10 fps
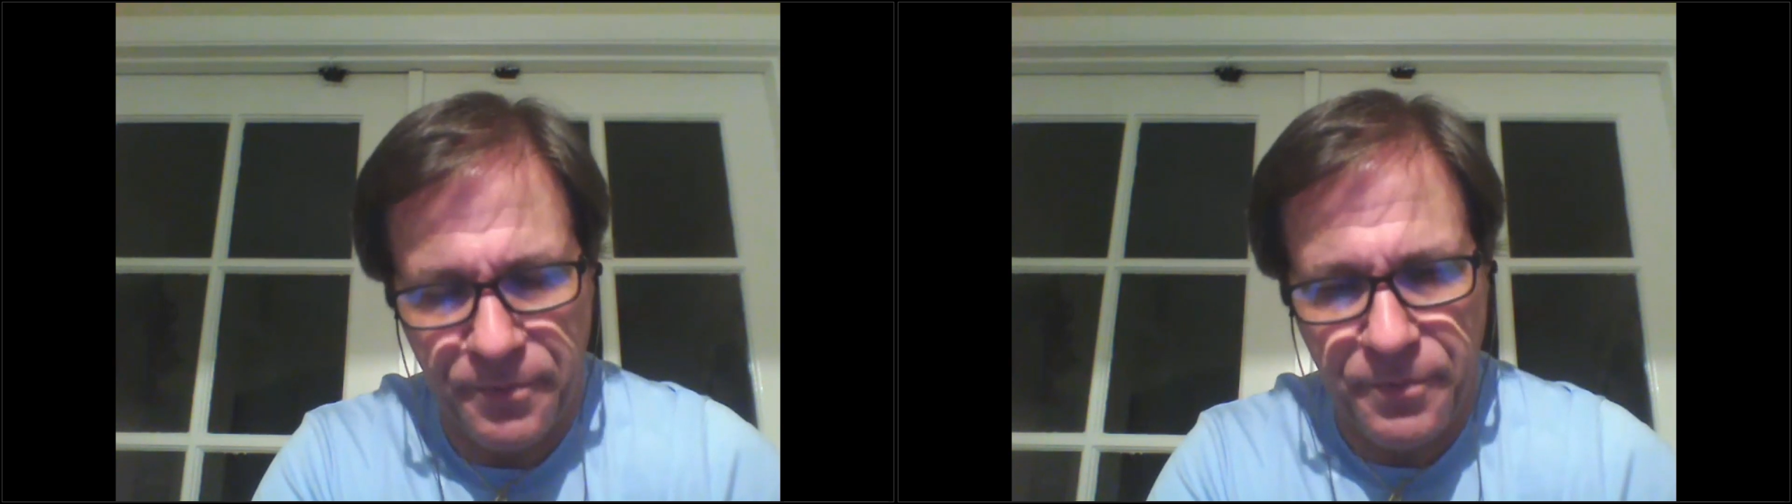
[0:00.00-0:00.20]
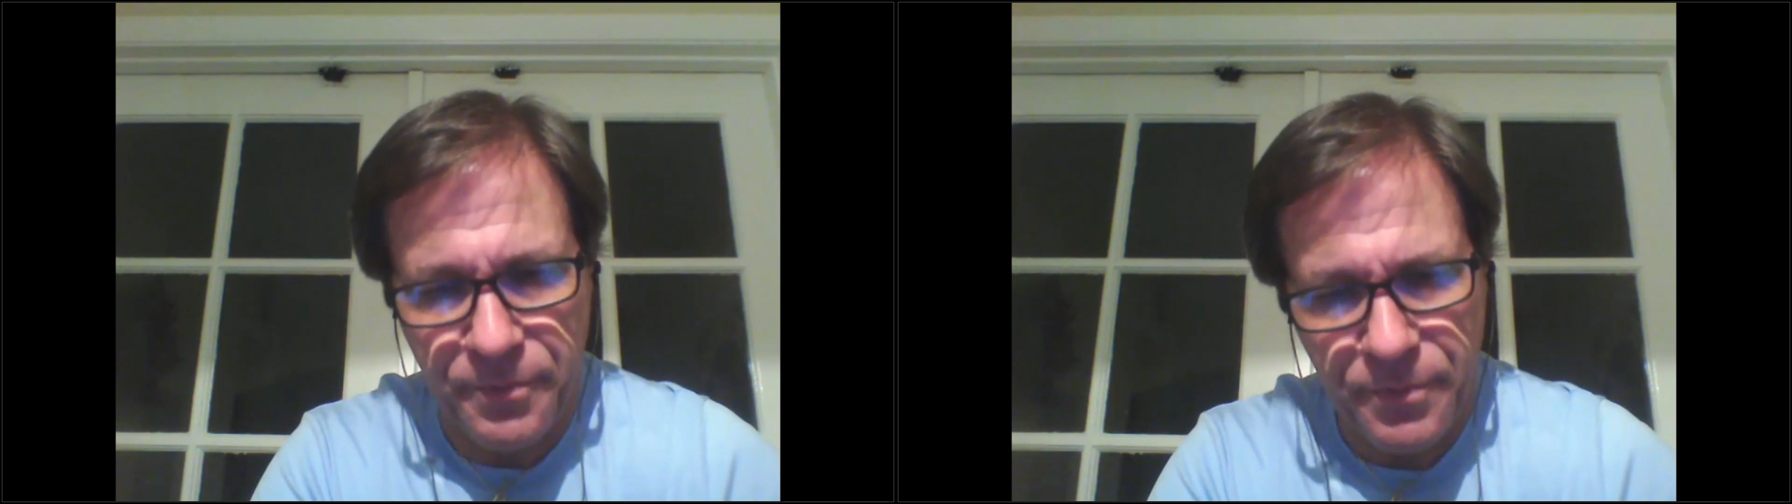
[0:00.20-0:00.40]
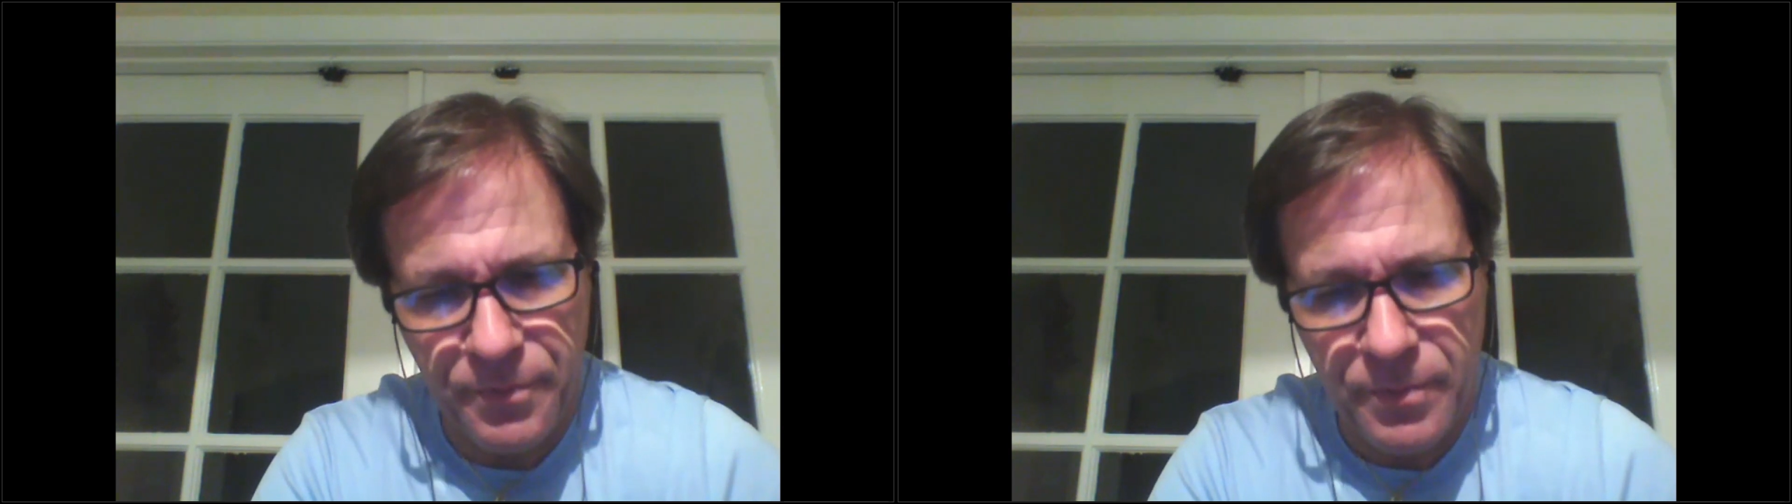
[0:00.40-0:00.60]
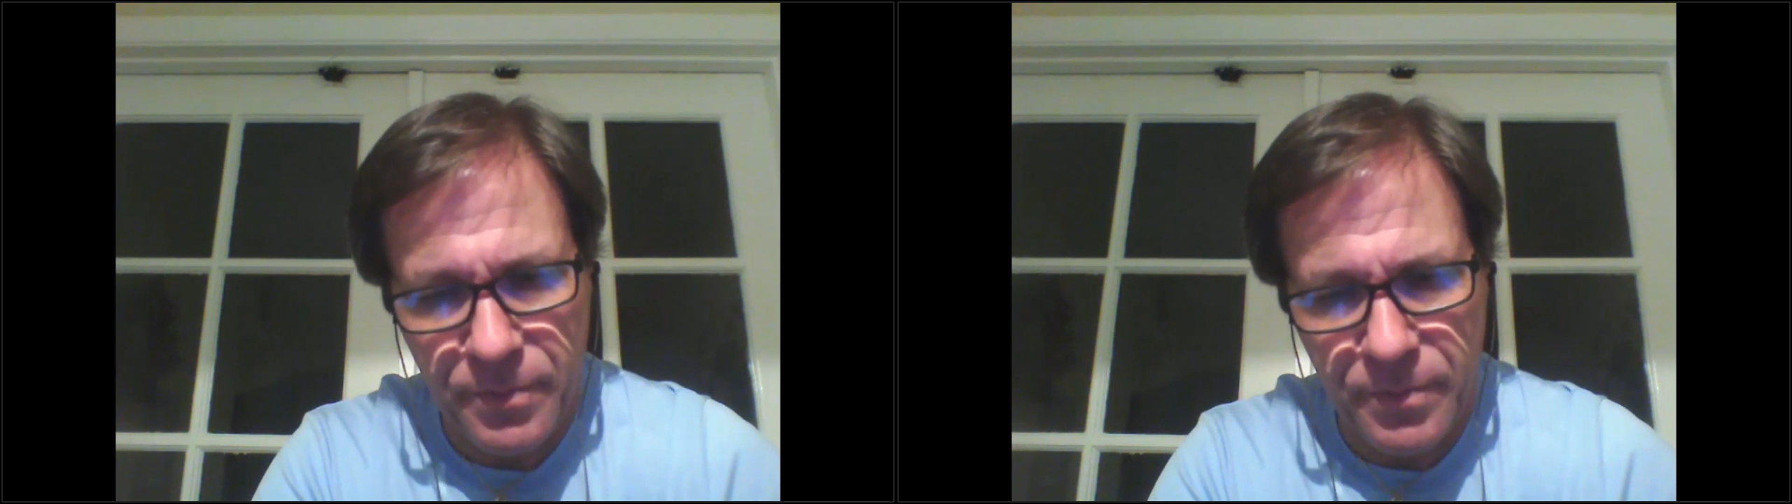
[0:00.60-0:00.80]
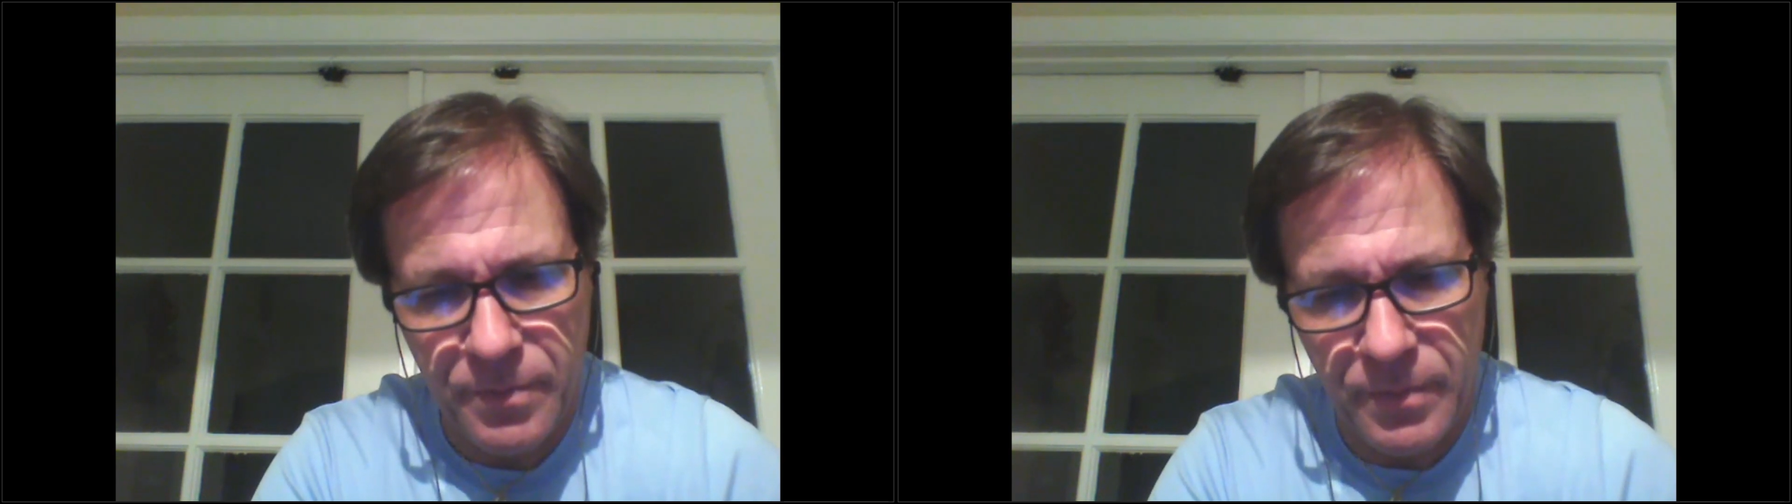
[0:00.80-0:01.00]
I mean,
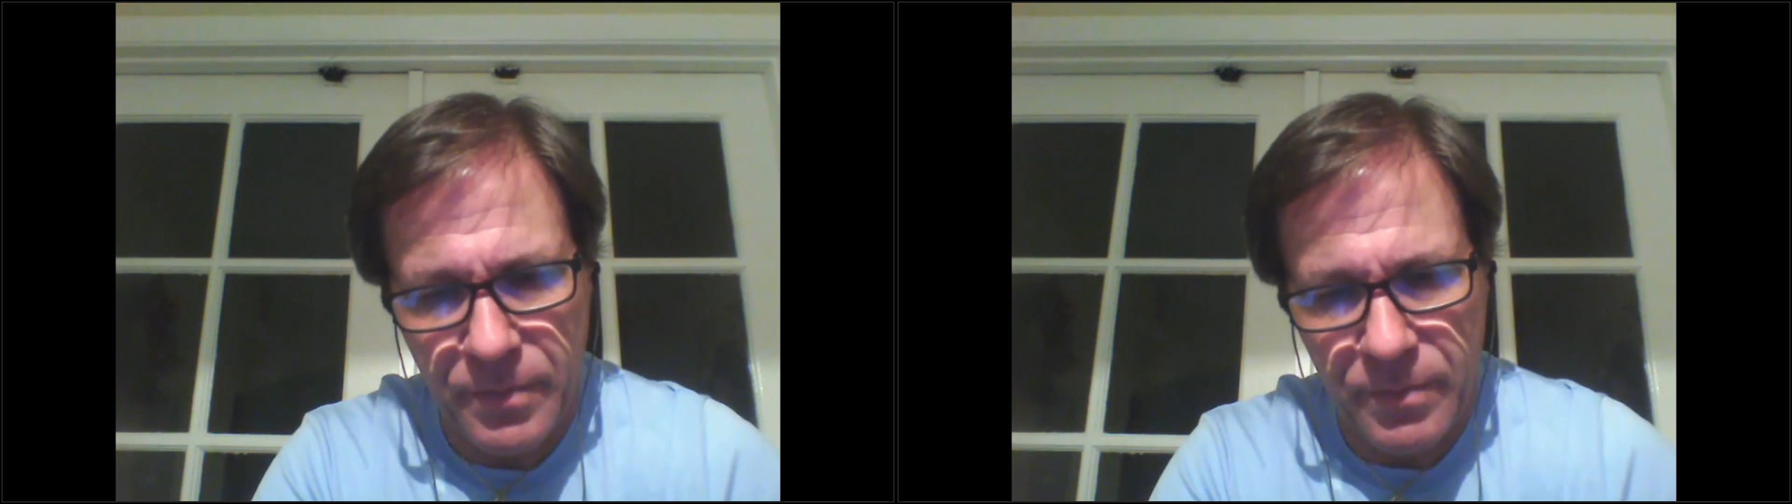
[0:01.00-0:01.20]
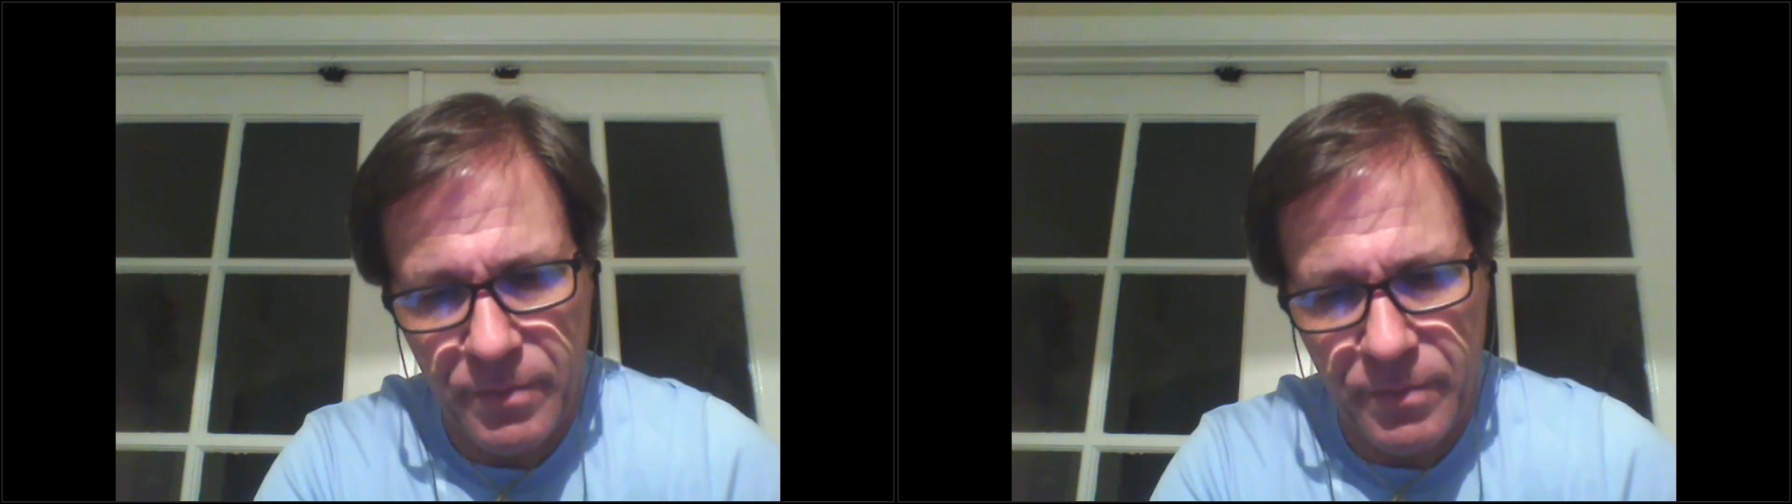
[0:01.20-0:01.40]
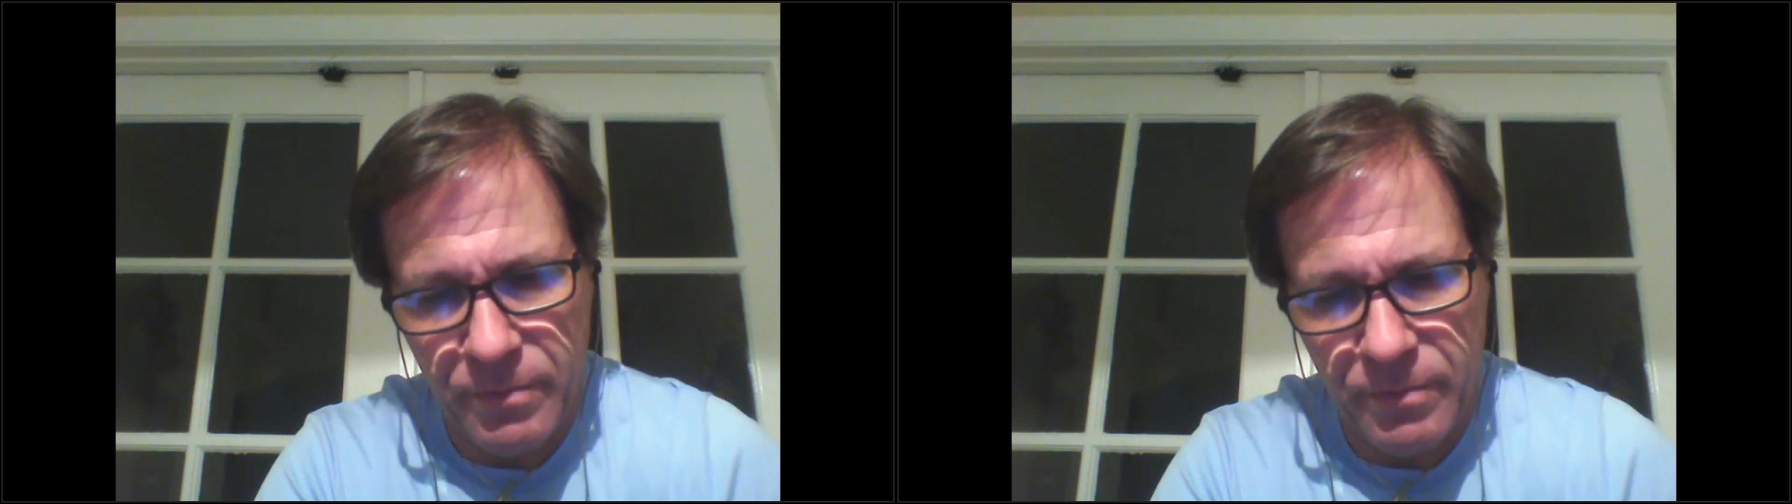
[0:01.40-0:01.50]
people,